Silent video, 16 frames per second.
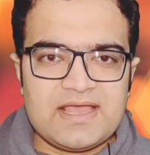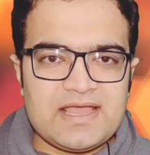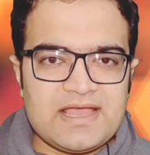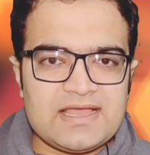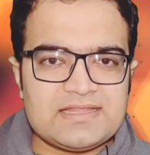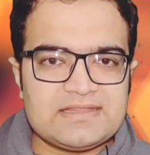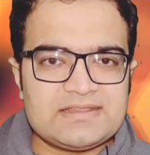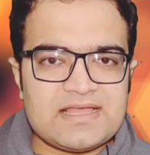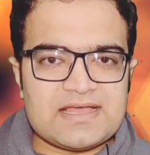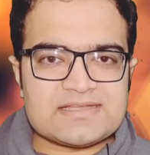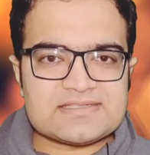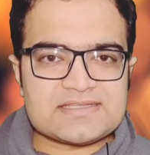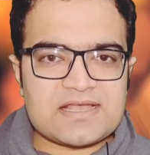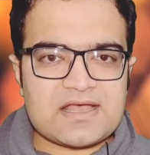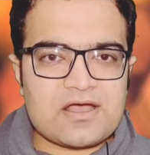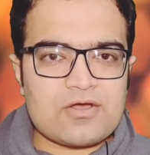And
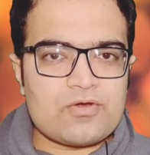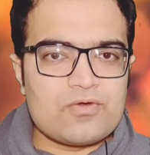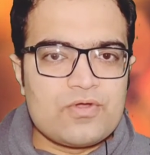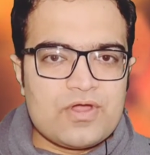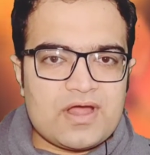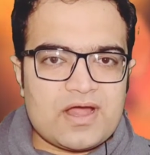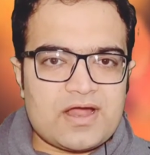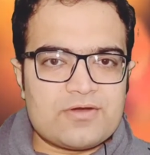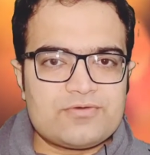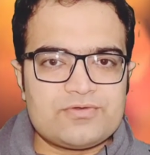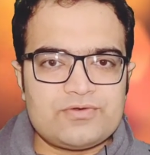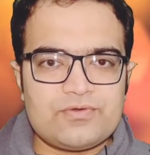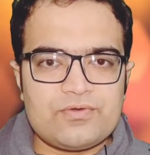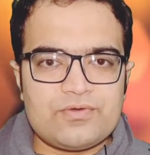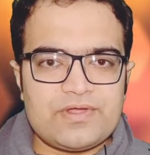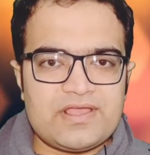that's how to
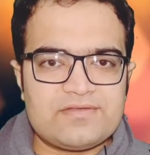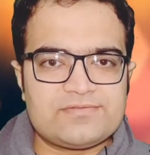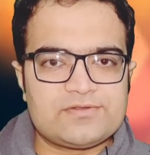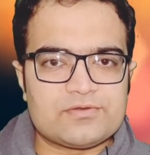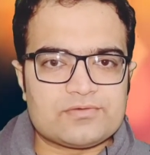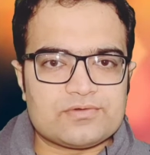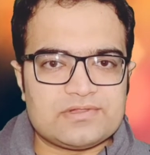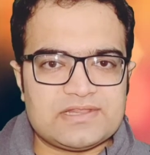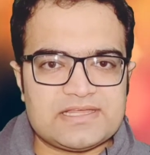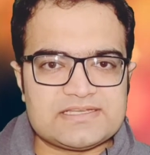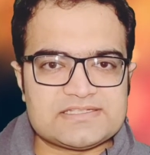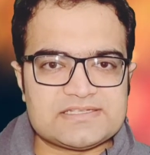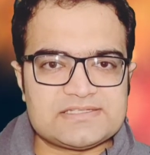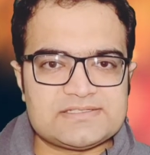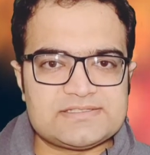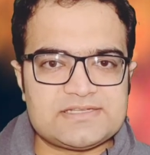know if your
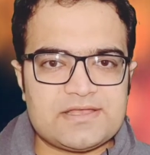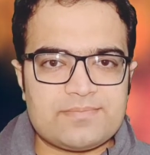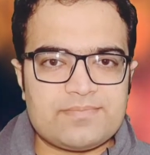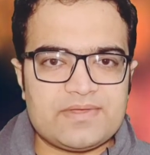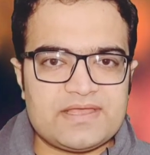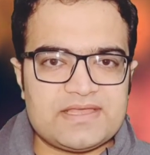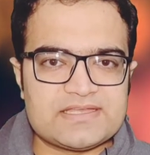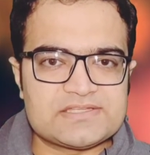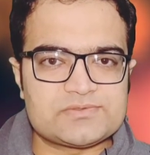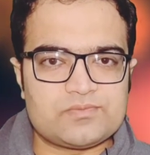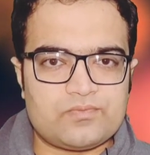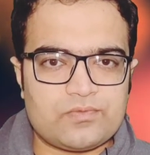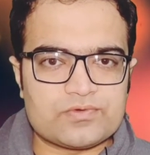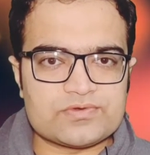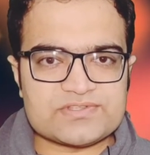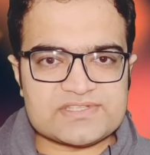relationship is
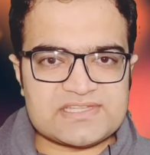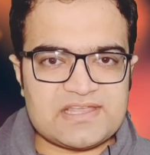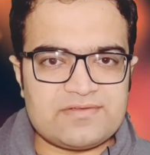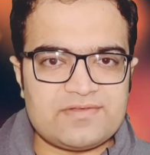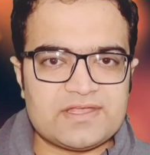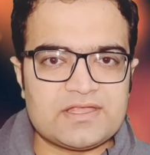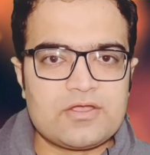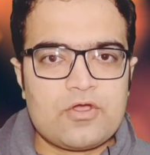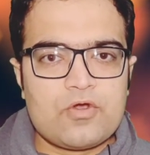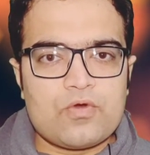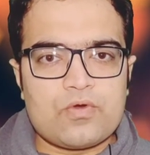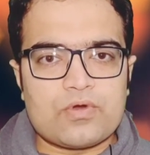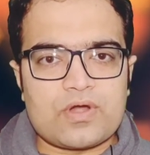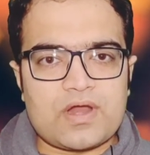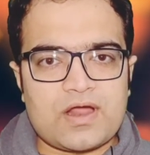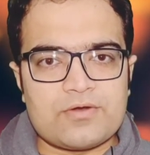worth saving,
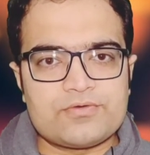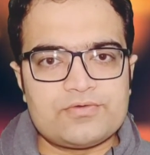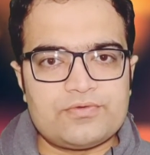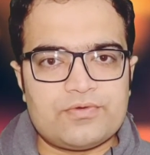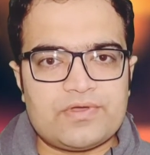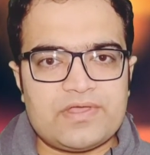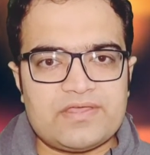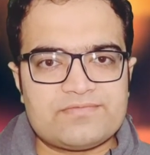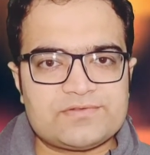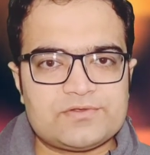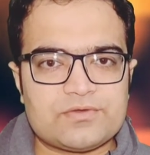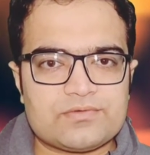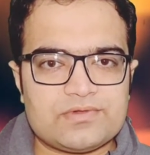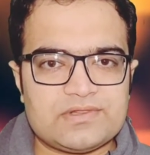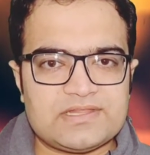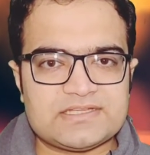or how to know if your
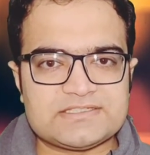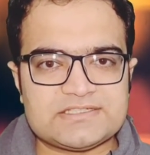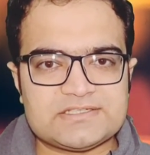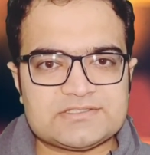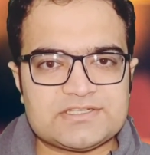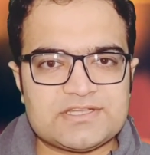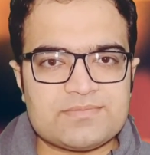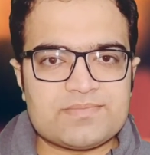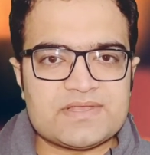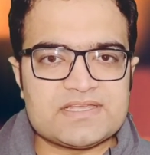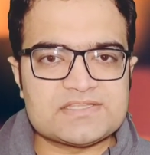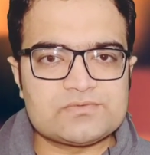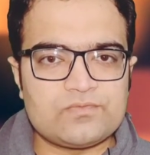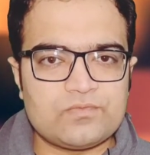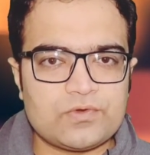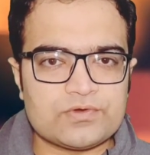relationship
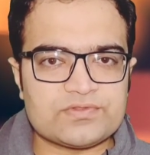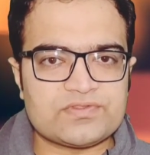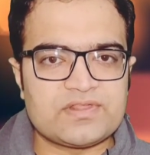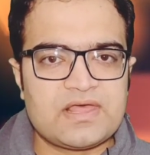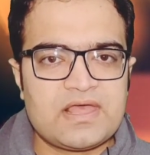is worth